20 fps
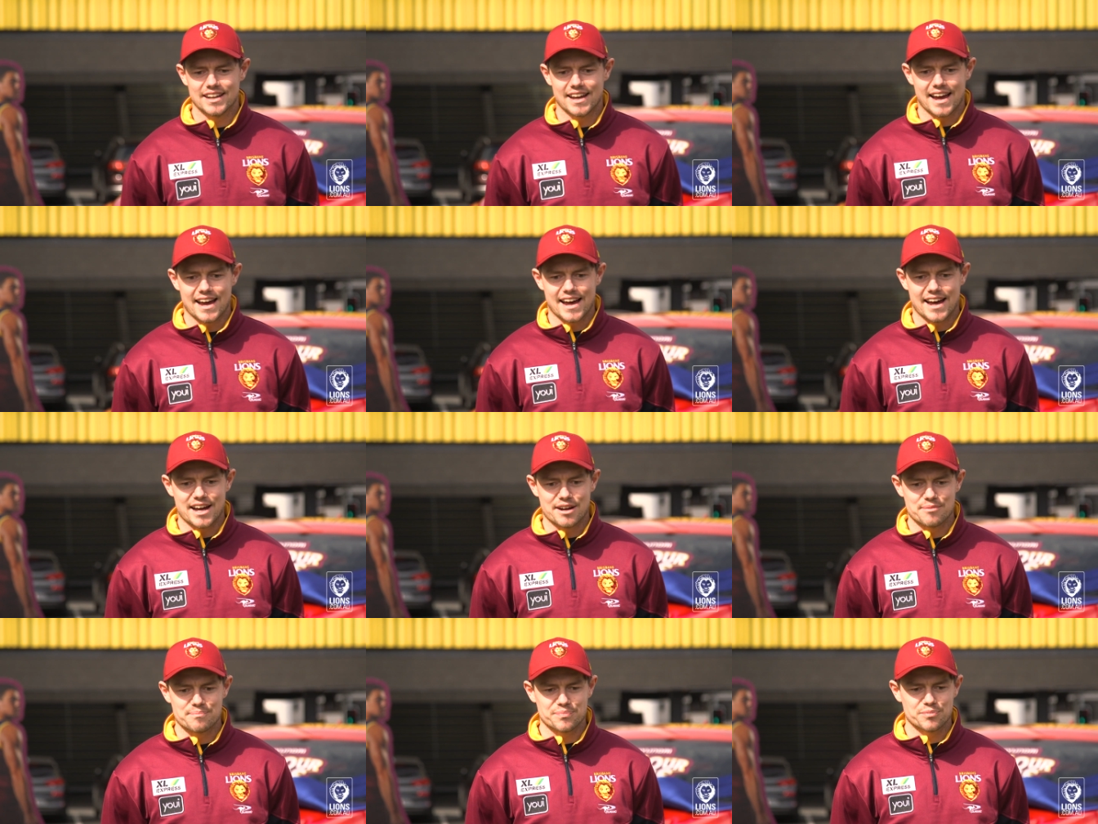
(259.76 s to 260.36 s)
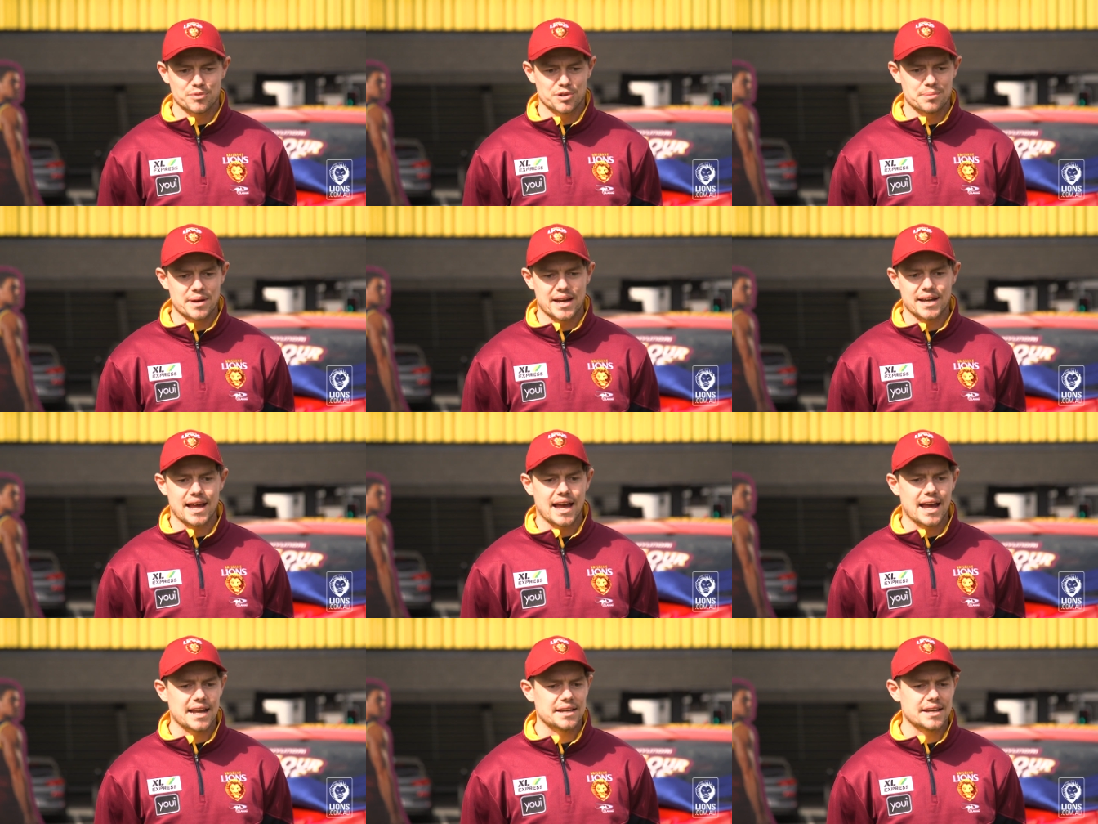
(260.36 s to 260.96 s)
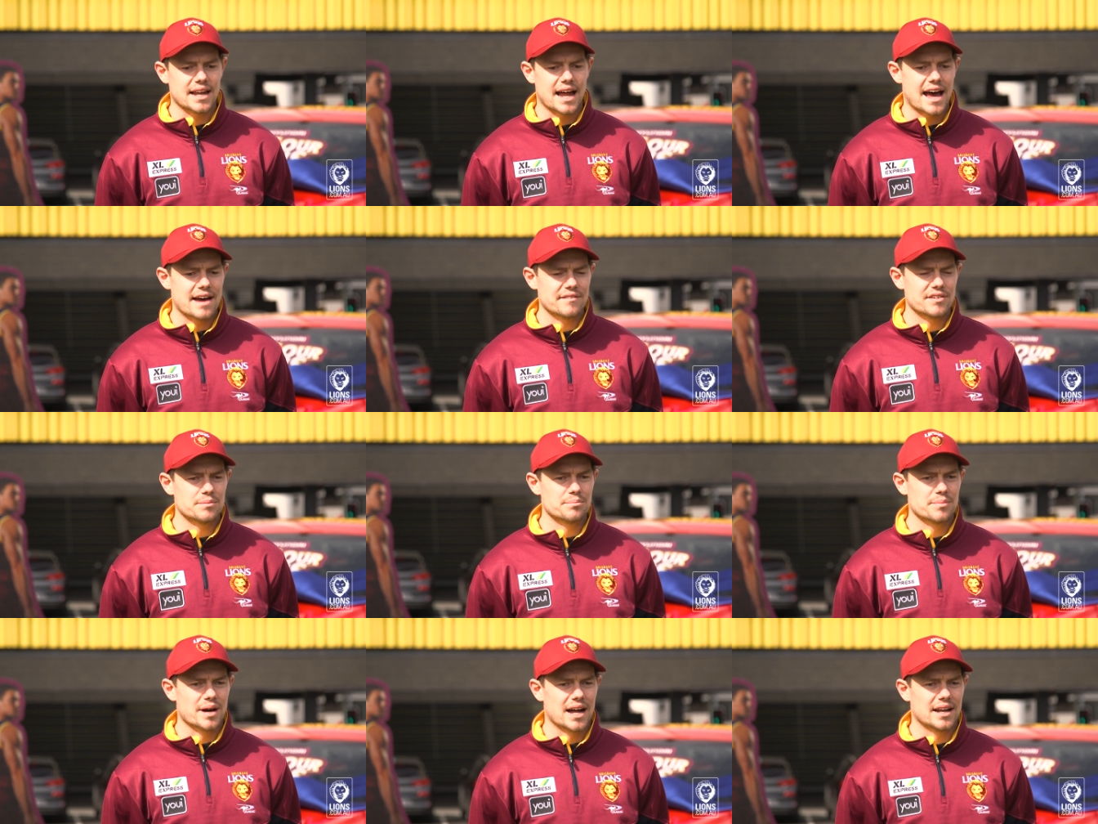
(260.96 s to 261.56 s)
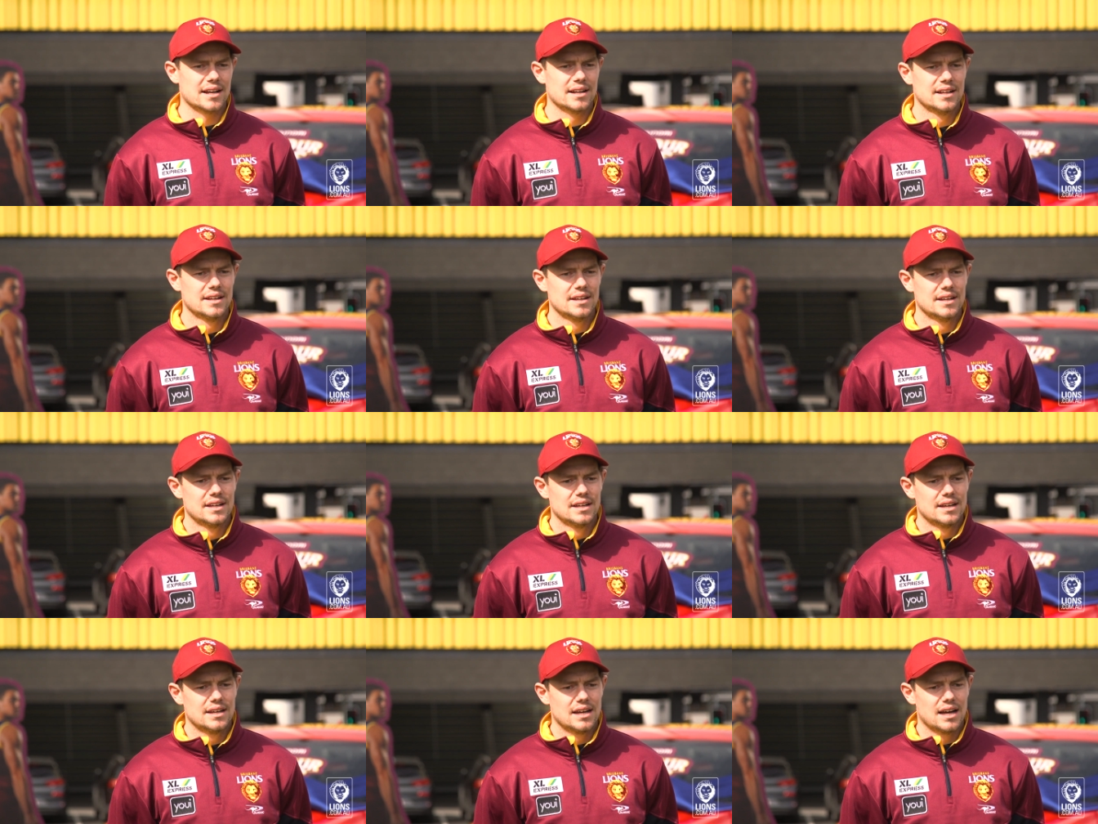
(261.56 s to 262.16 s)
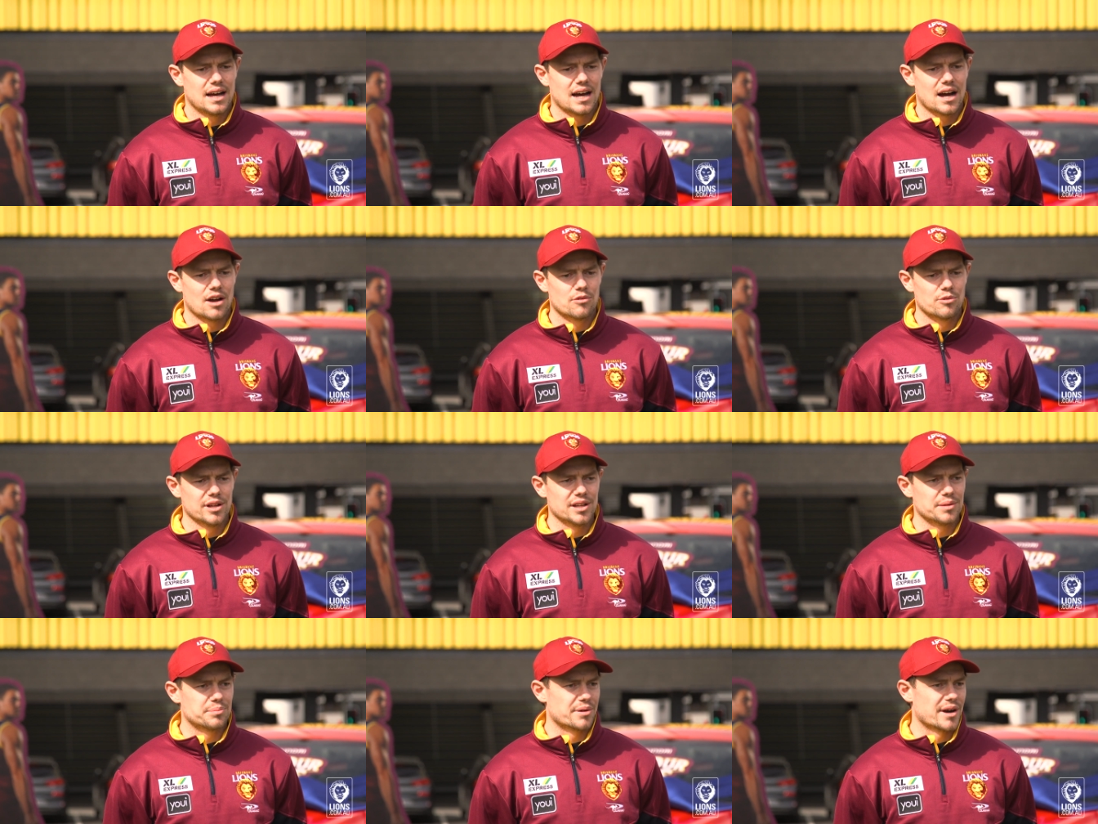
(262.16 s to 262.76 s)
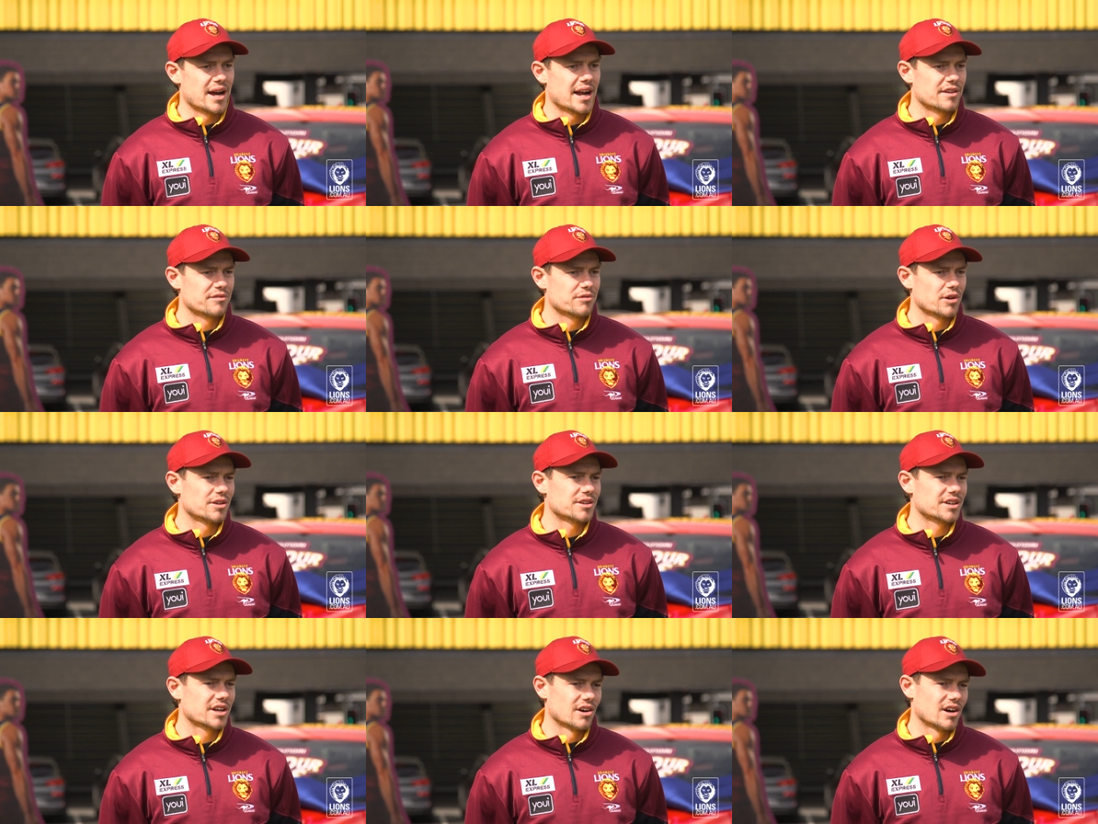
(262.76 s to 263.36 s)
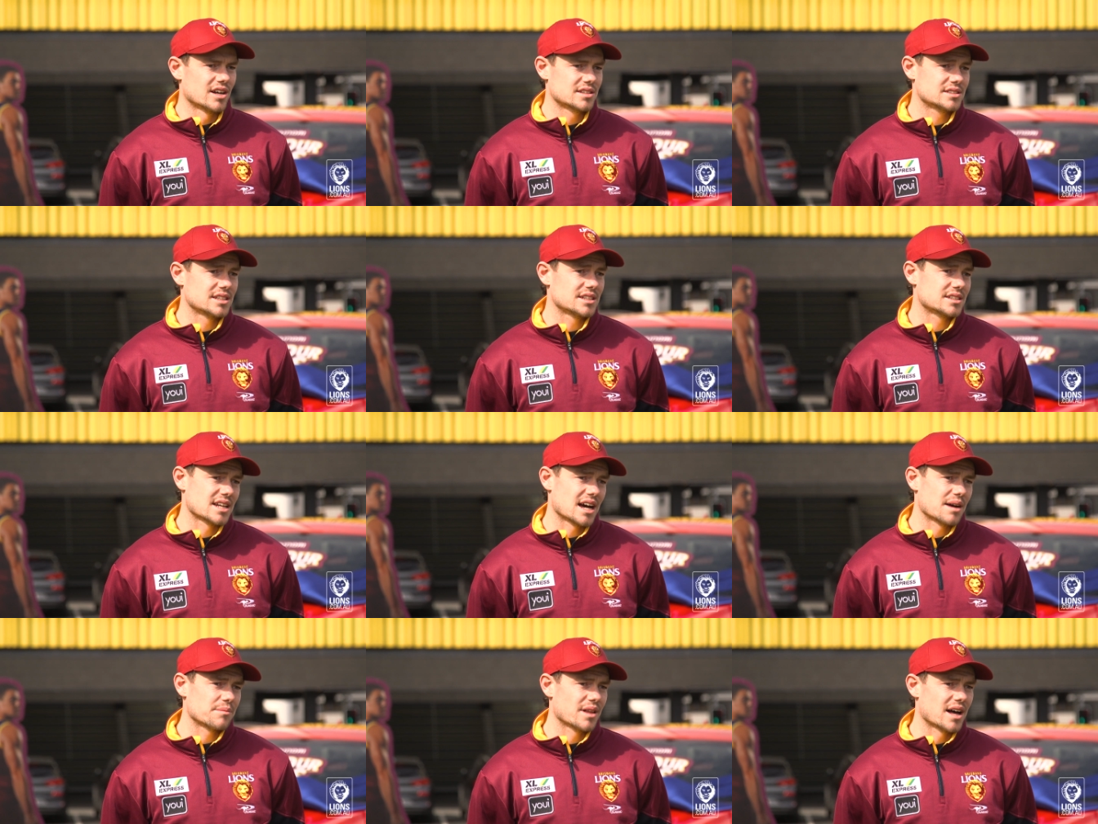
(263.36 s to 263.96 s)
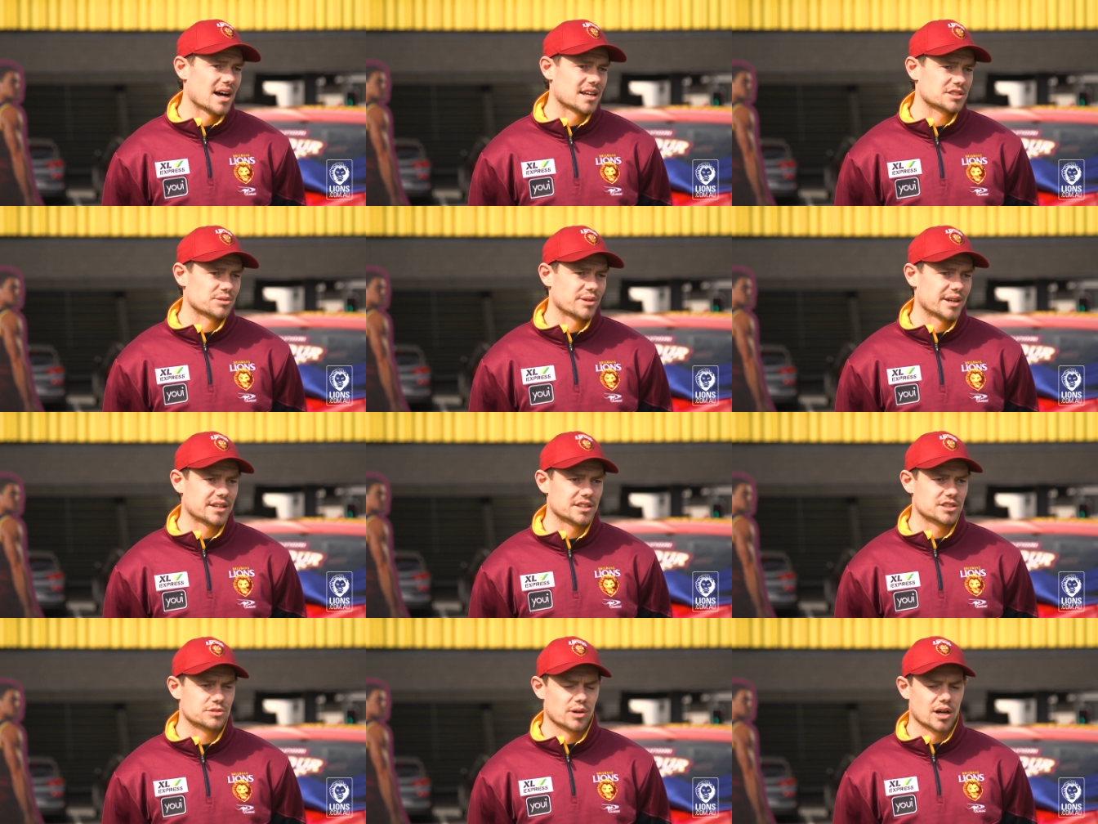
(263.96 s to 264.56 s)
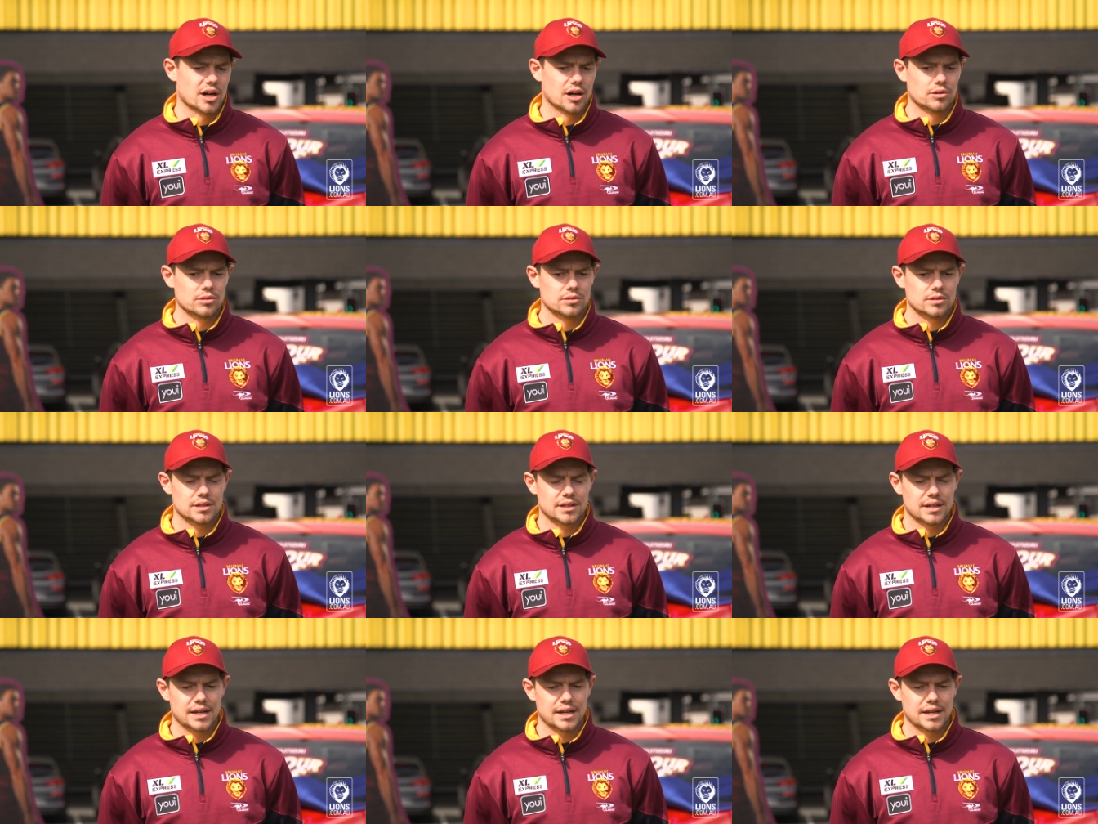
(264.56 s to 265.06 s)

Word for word: um, would have been handy to have him, but uh, really proud of what the guys dished up last week as well.